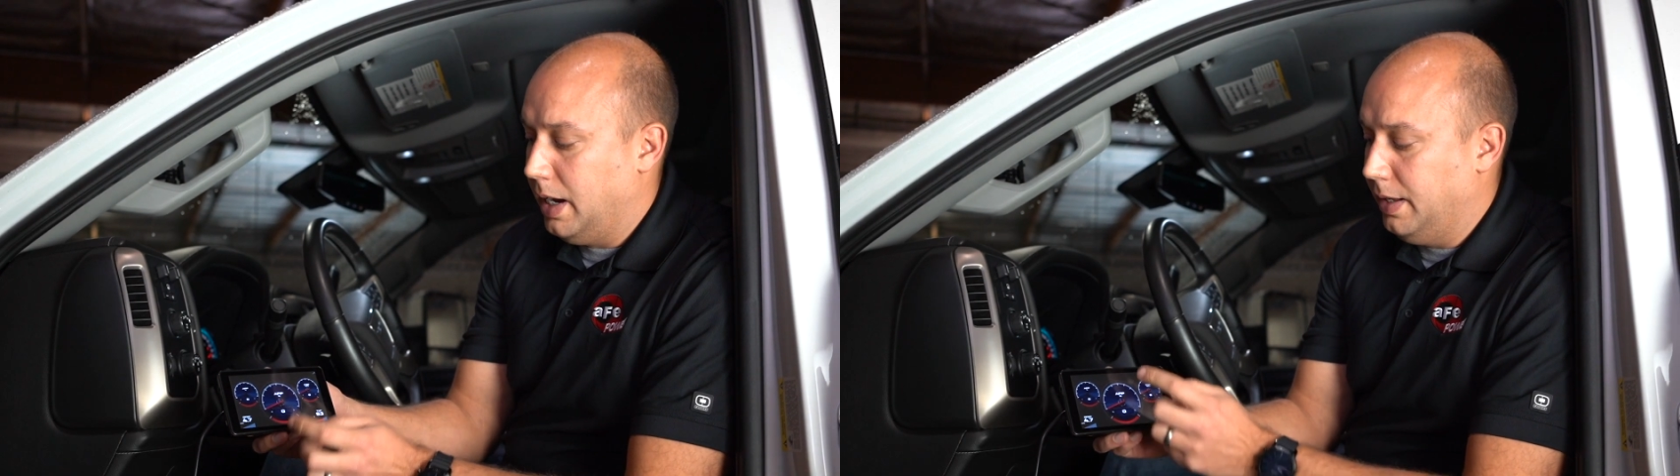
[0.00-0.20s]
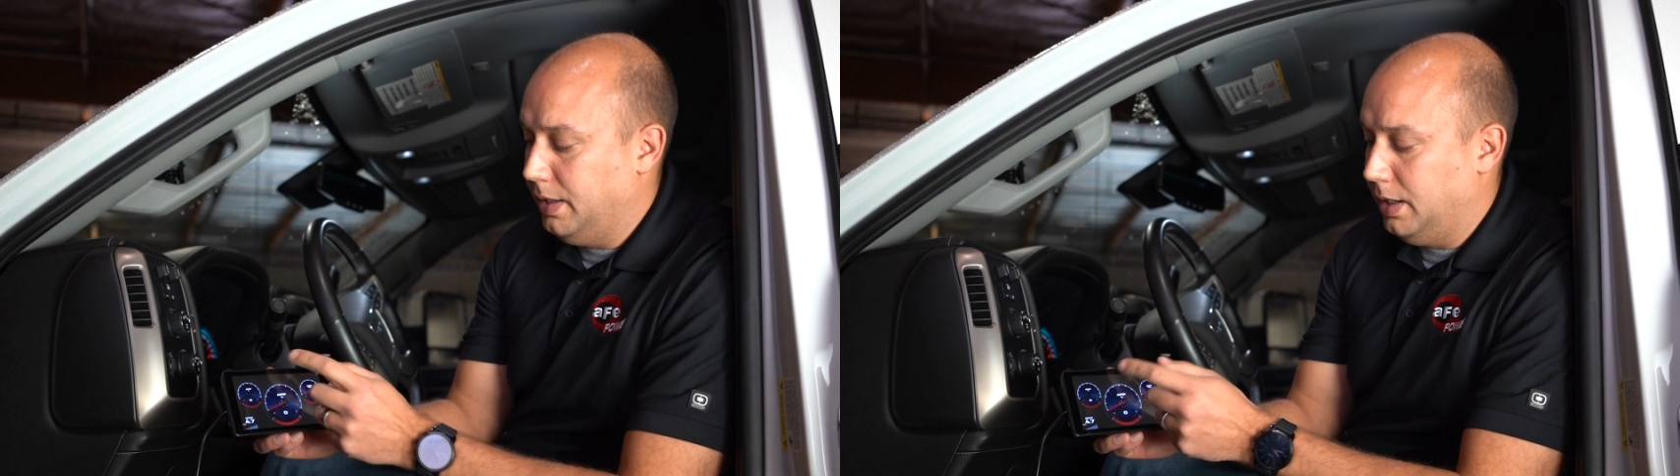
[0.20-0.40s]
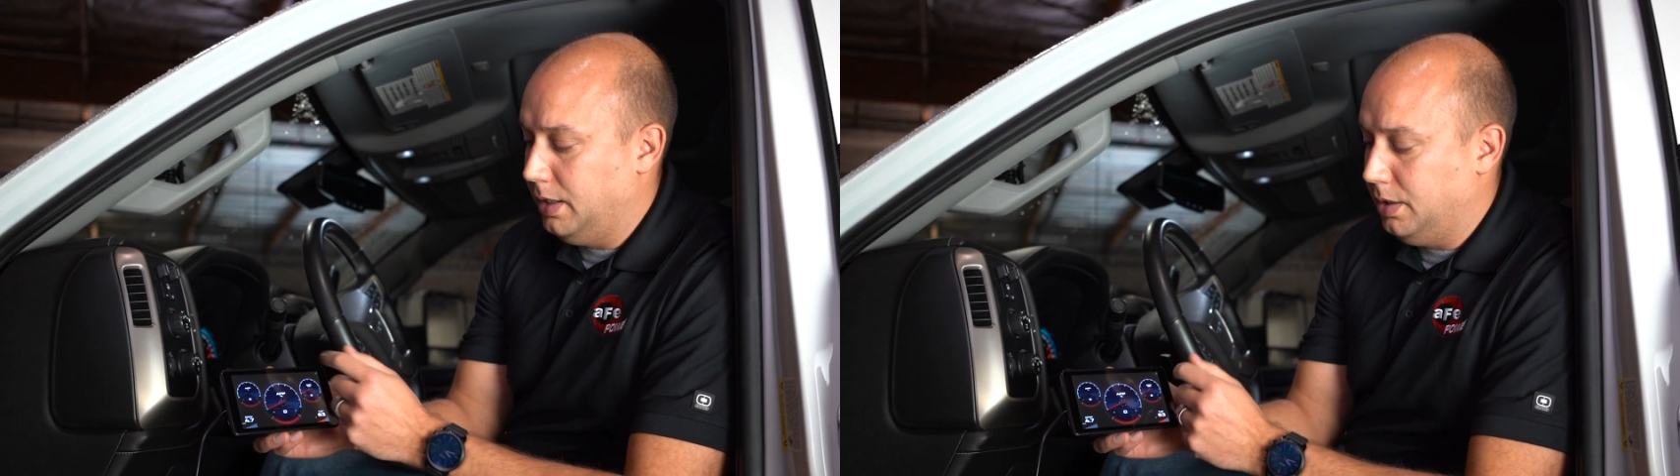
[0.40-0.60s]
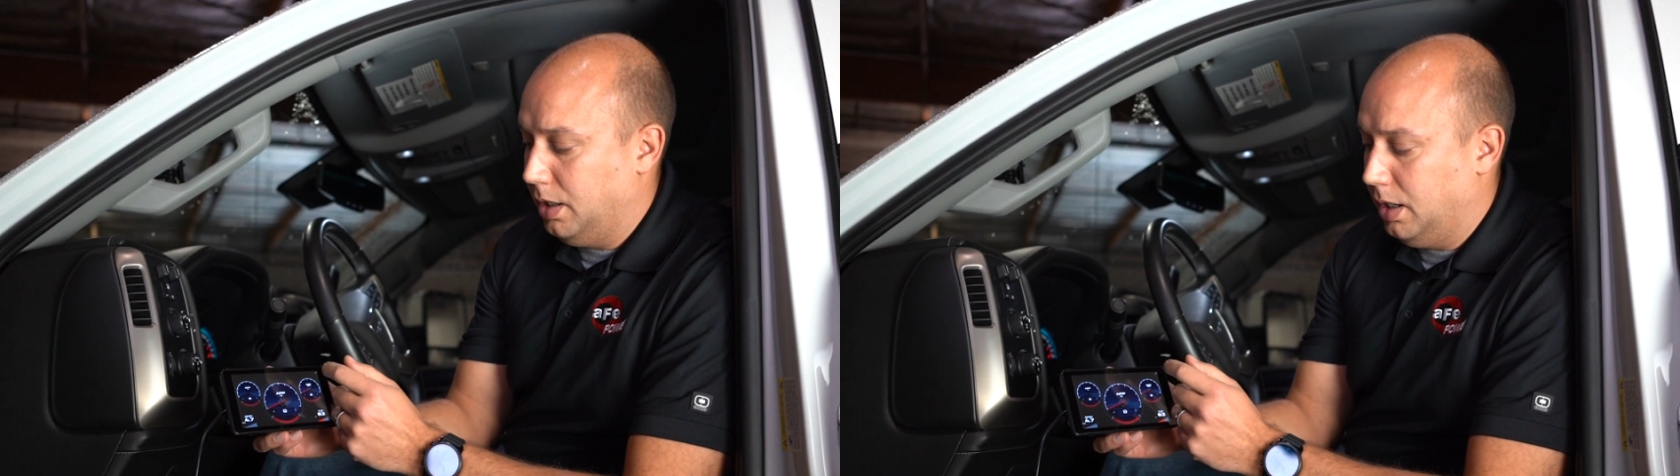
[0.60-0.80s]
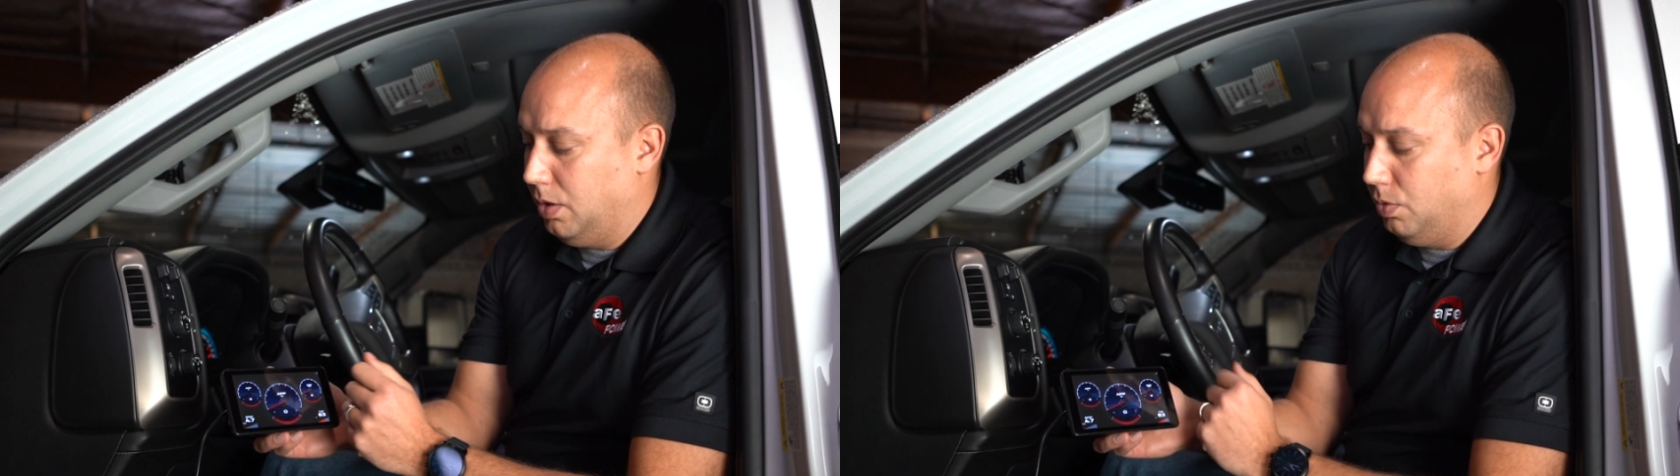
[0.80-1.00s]
and then
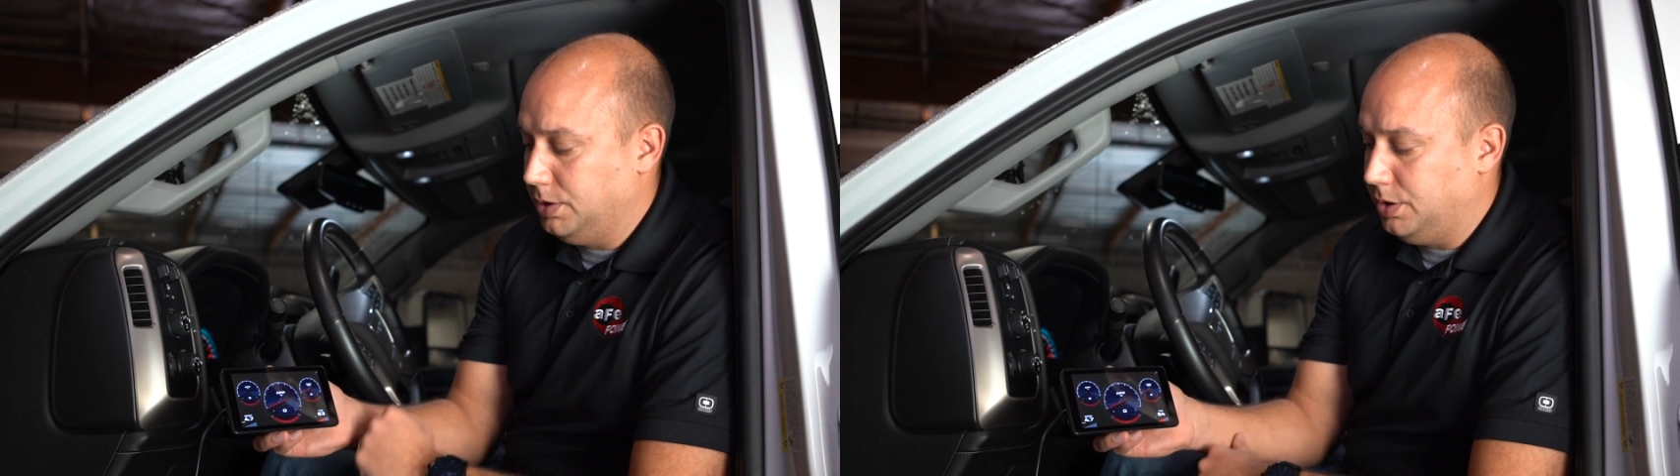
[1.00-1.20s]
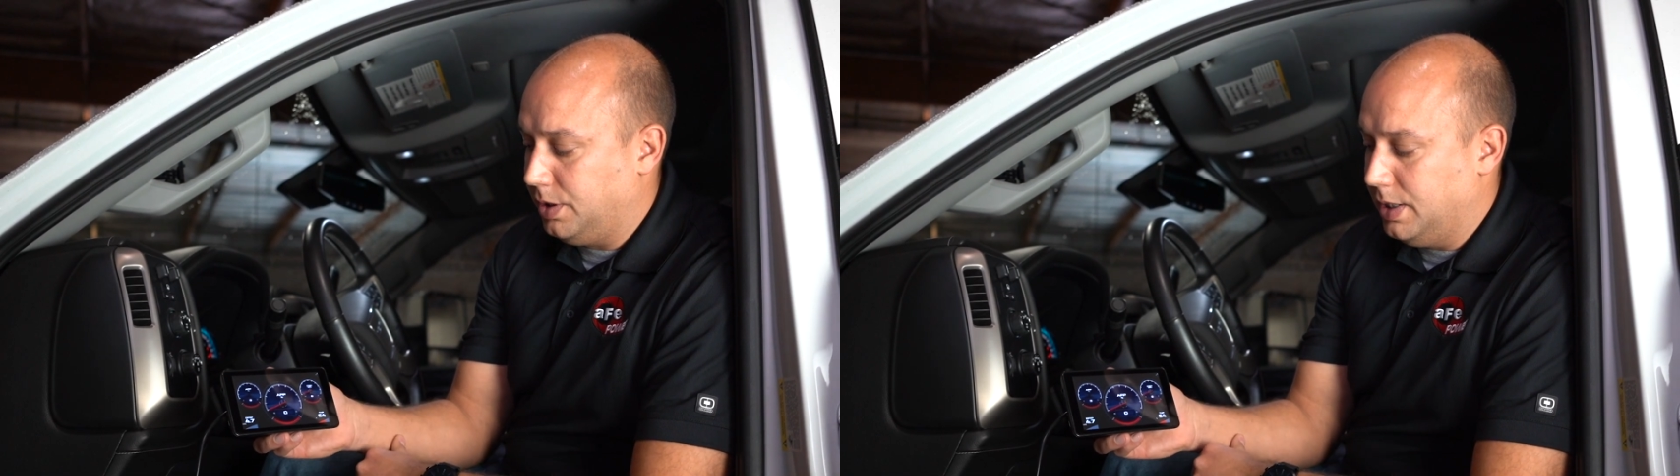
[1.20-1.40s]
once you